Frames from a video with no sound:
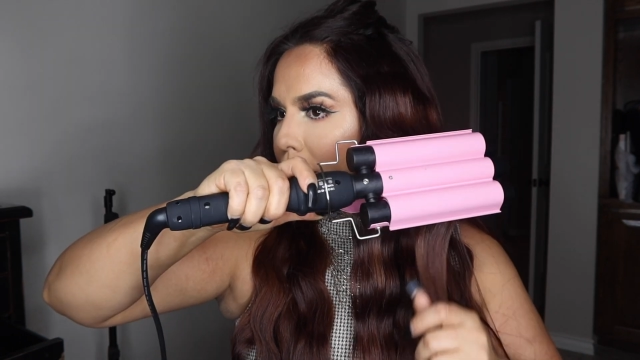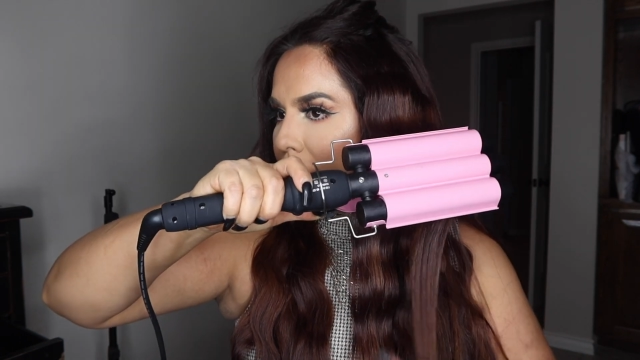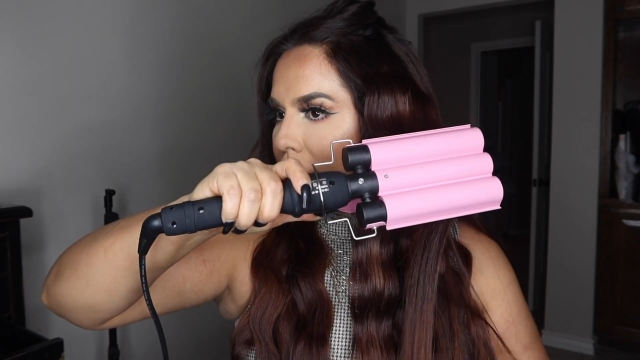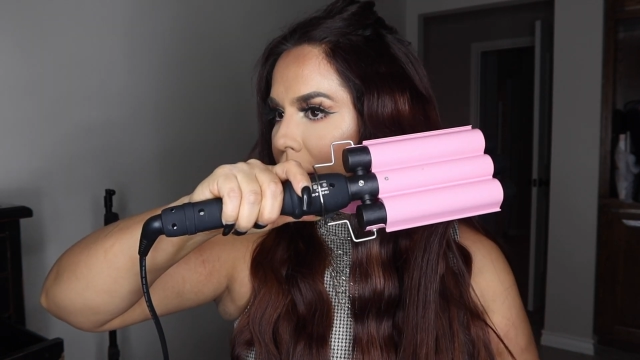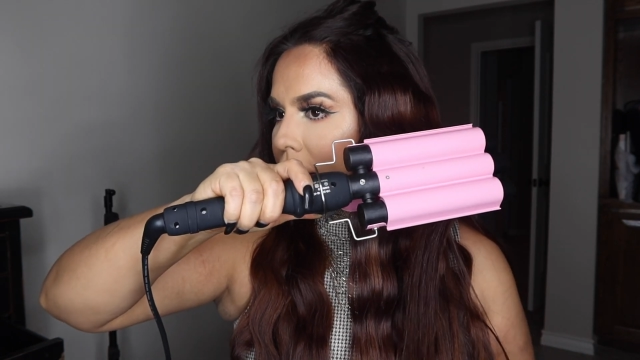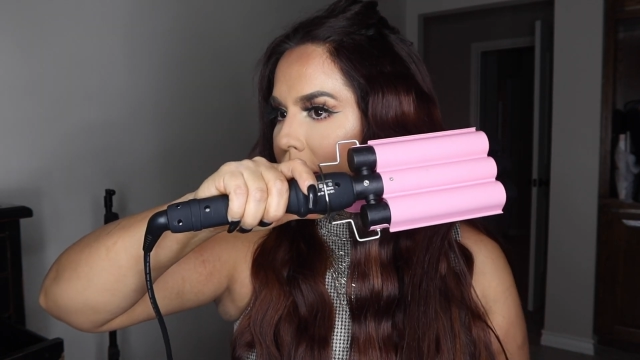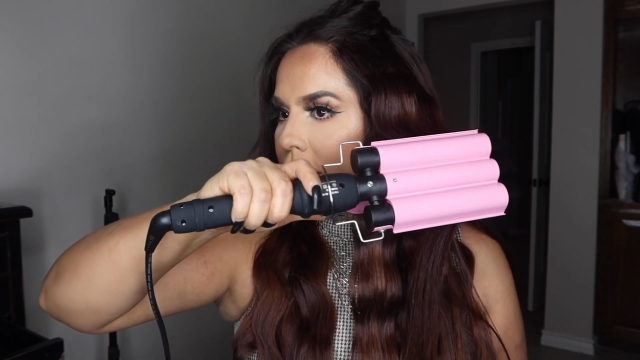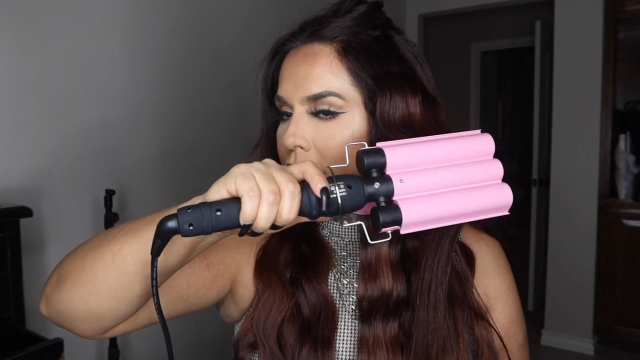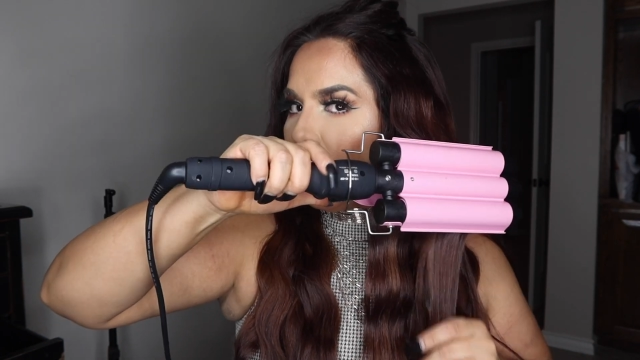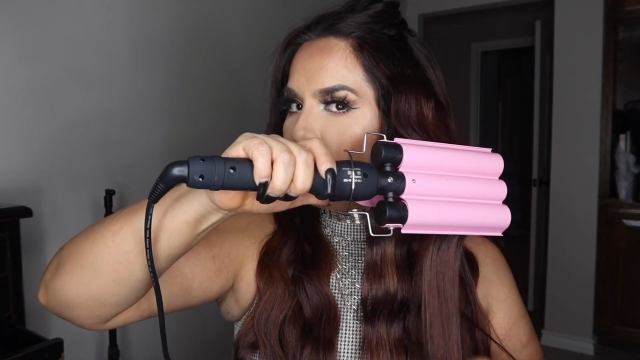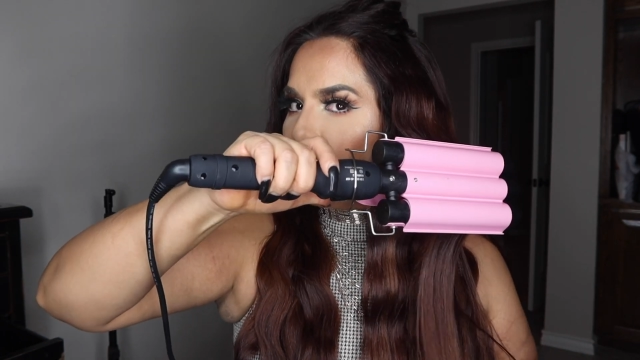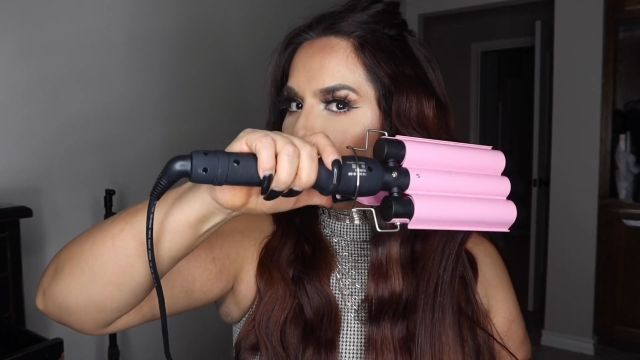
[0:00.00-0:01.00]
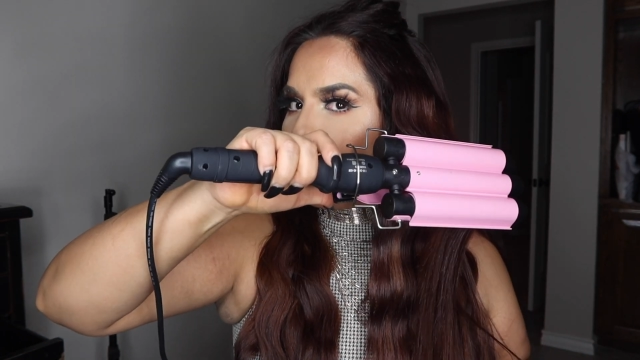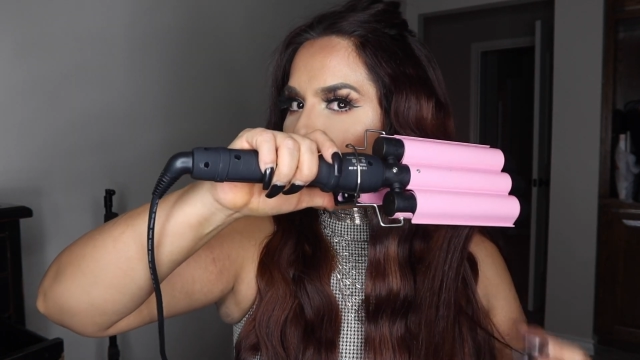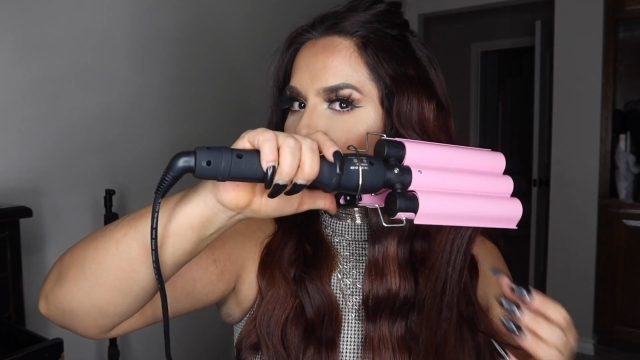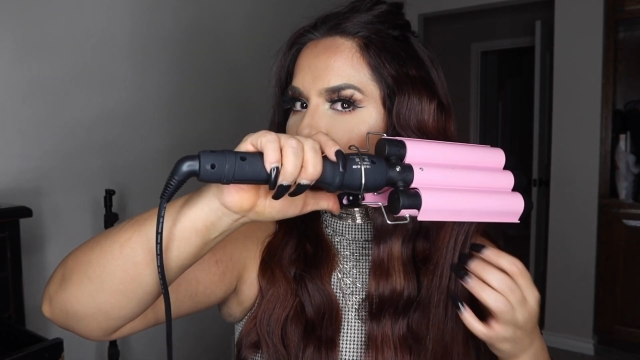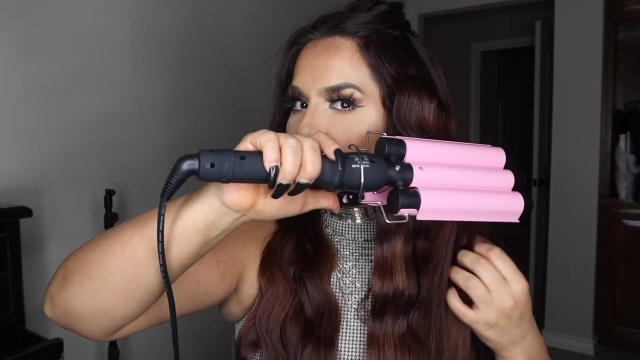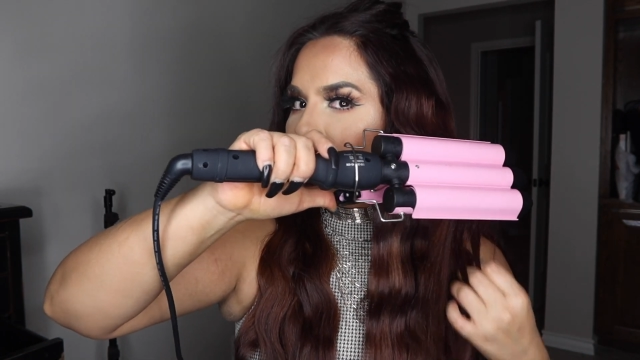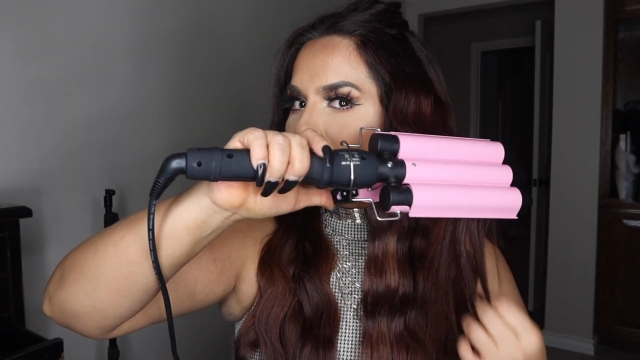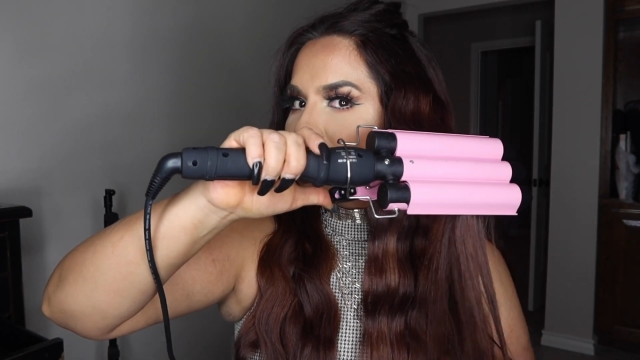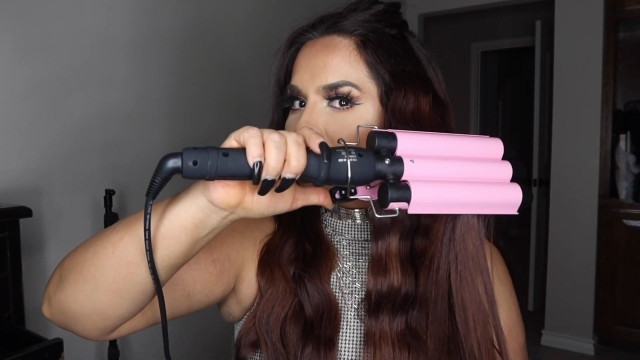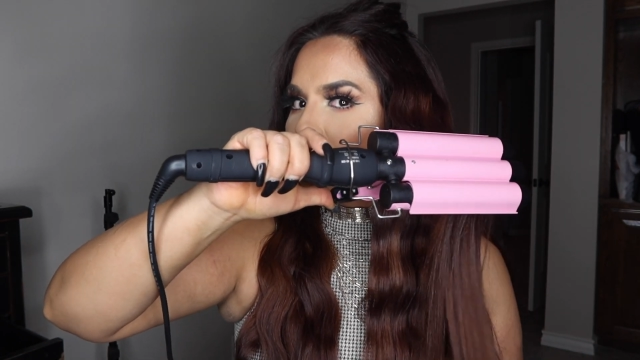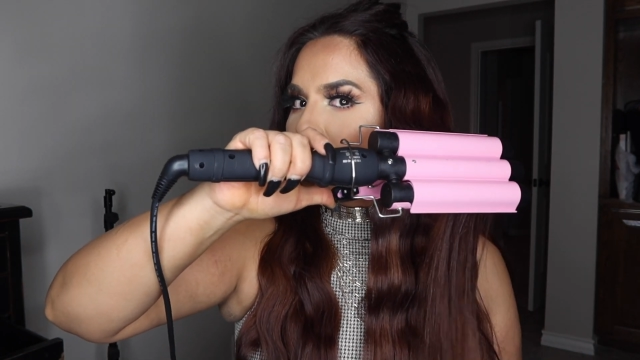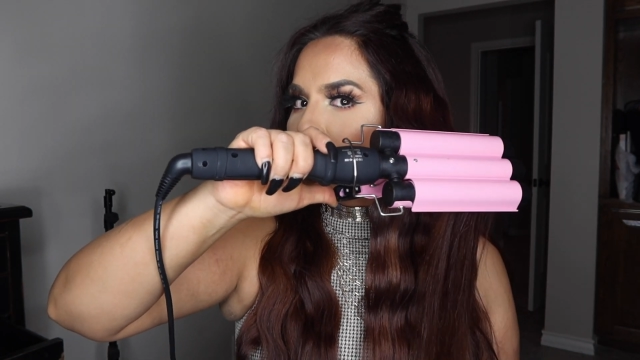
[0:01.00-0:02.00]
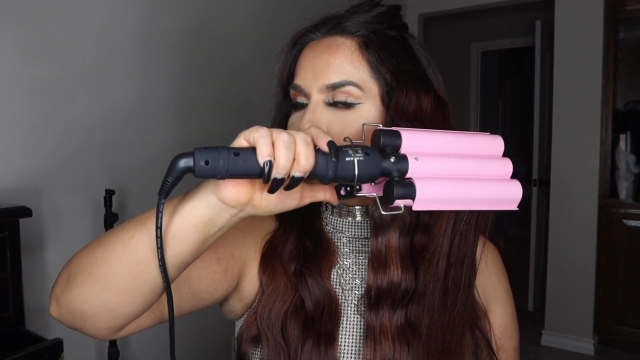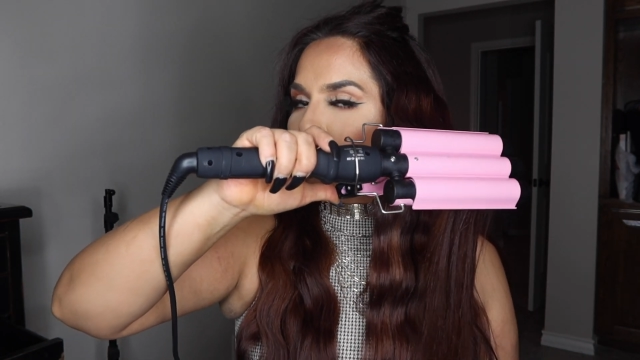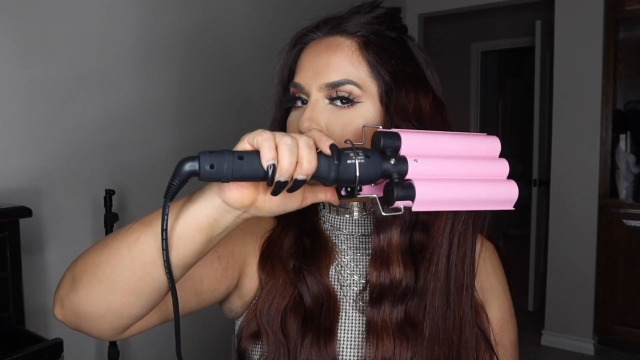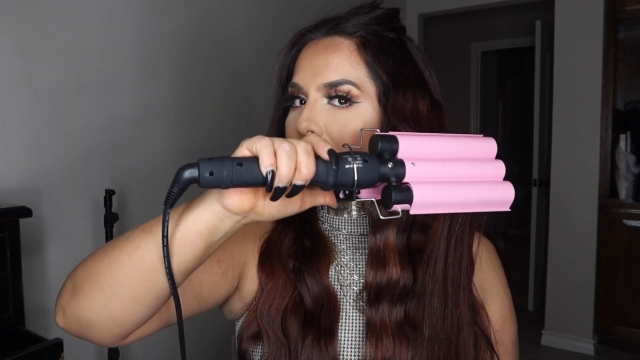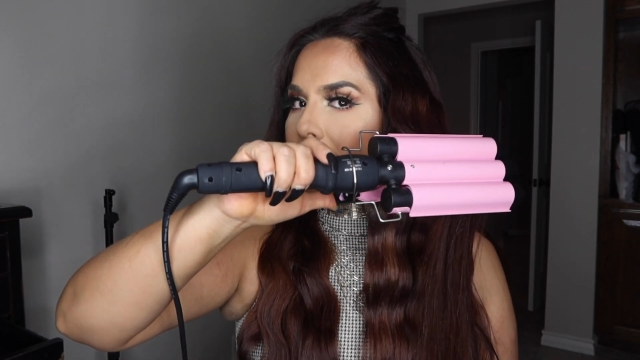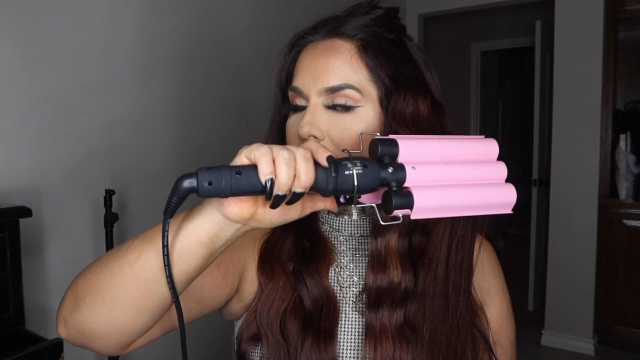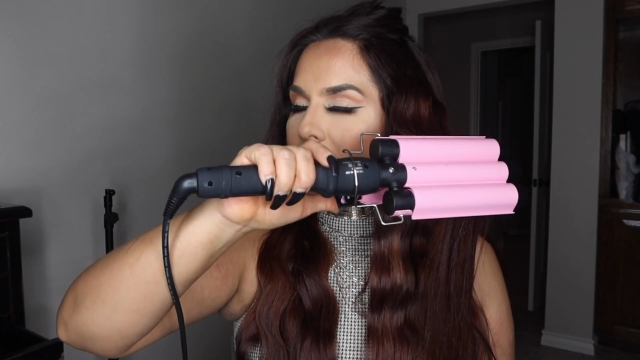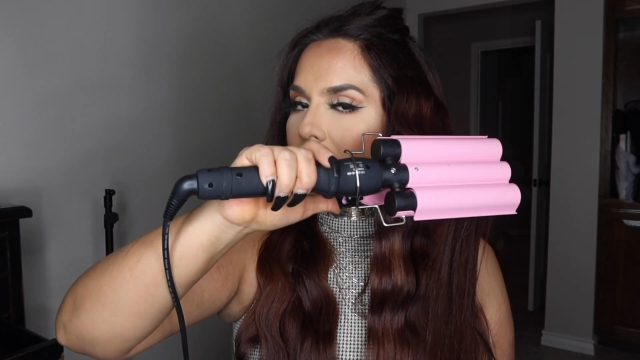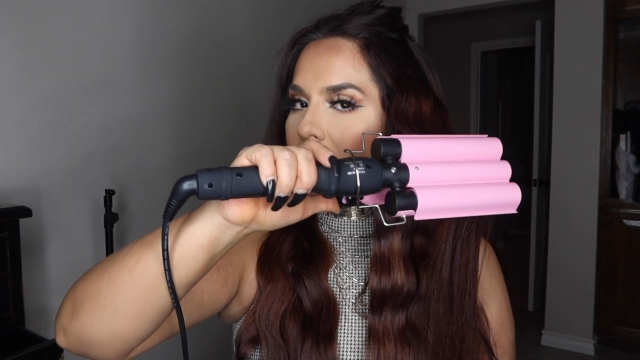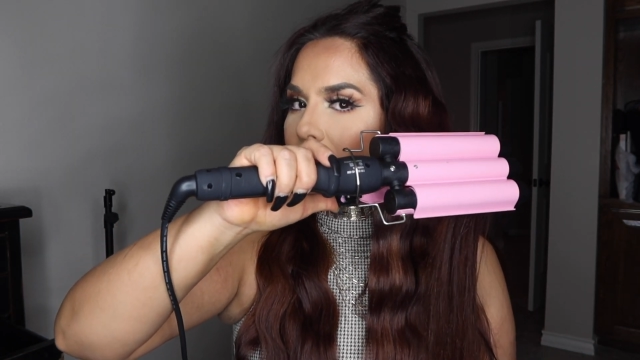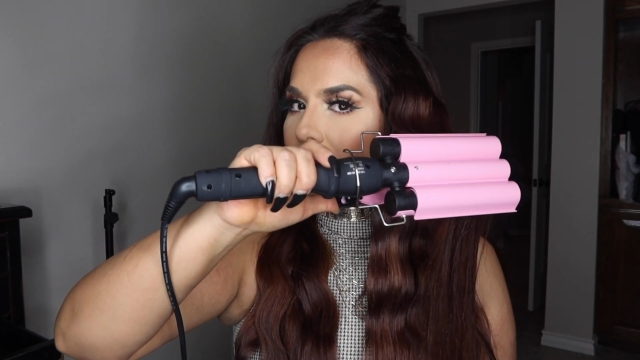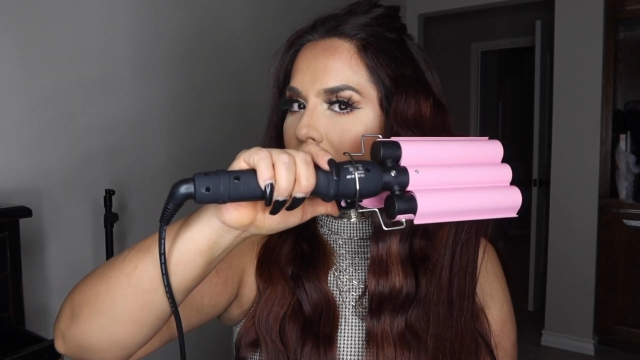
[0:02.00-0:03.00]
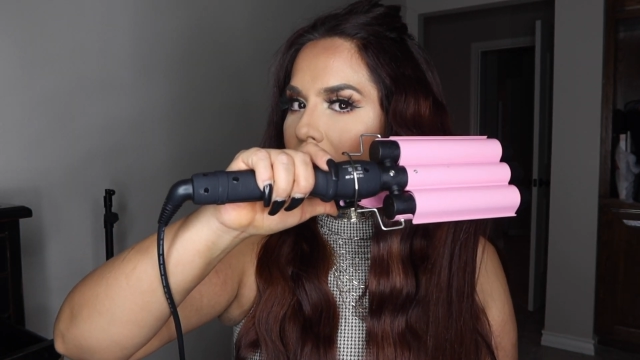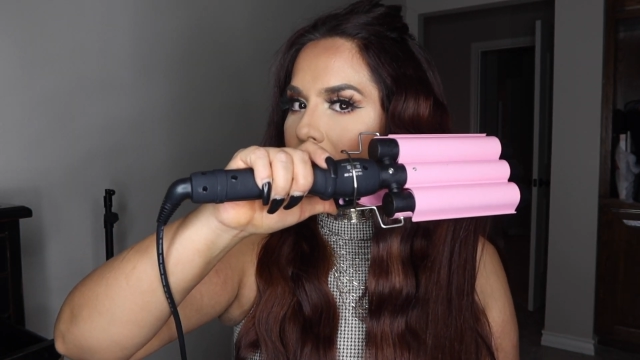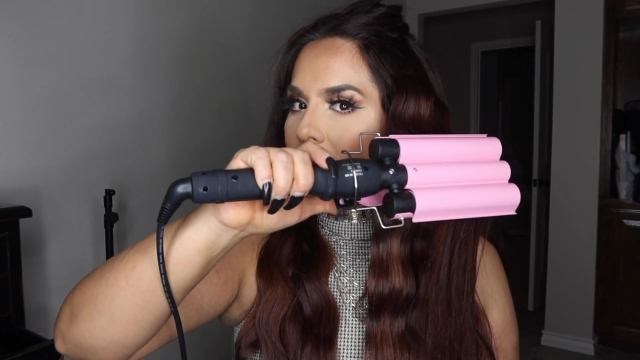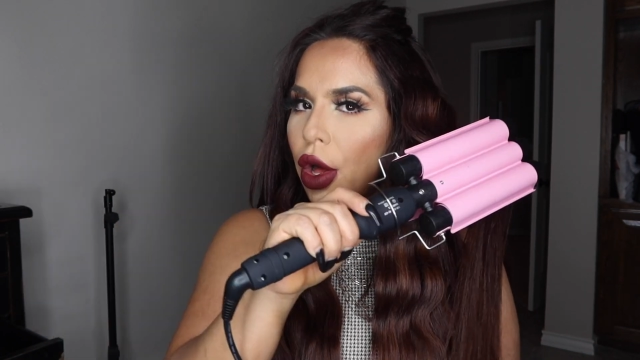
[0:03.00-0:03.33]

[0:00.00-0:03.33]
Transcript: man, all the parties, all the buying,